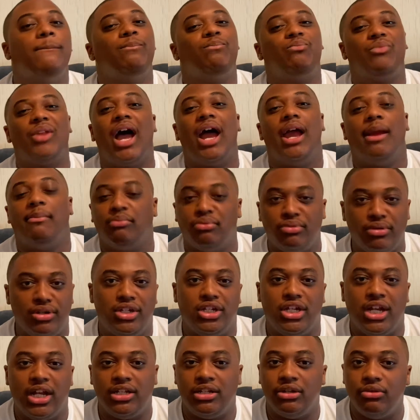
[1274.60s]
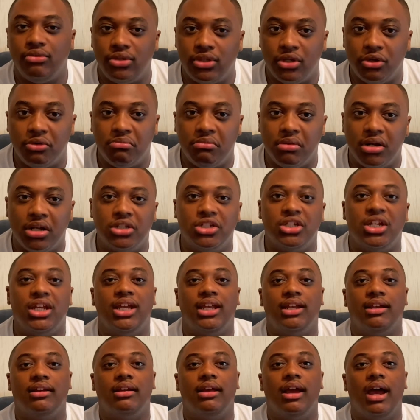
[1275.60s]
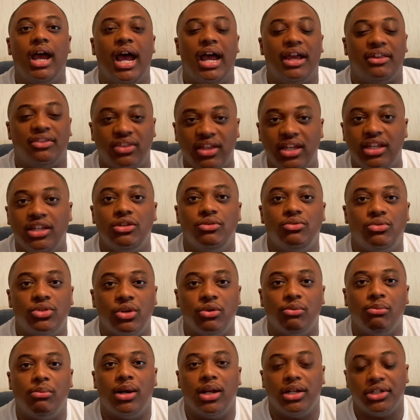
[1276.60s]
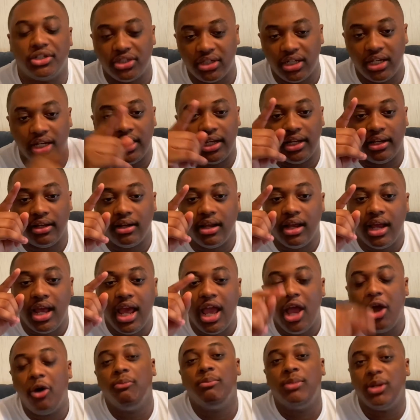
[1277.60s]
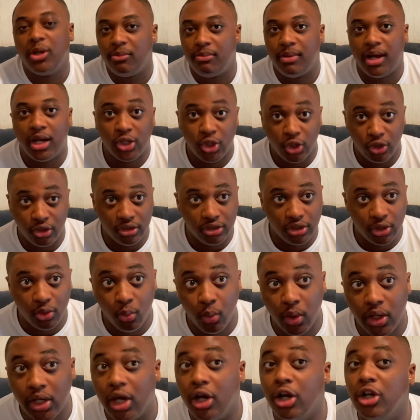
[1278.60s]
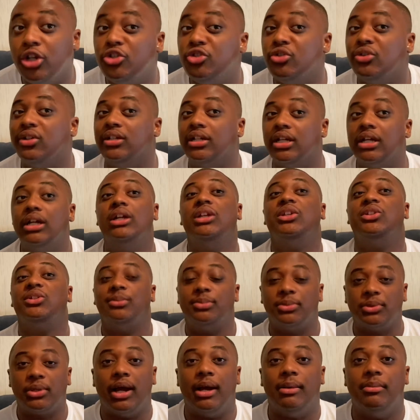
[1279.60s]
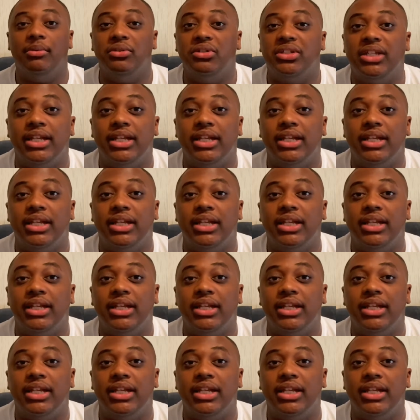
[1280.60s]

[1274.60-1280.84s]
I appreciate you so much, and I thank you so much, and help me on my journey to 100 subscribers.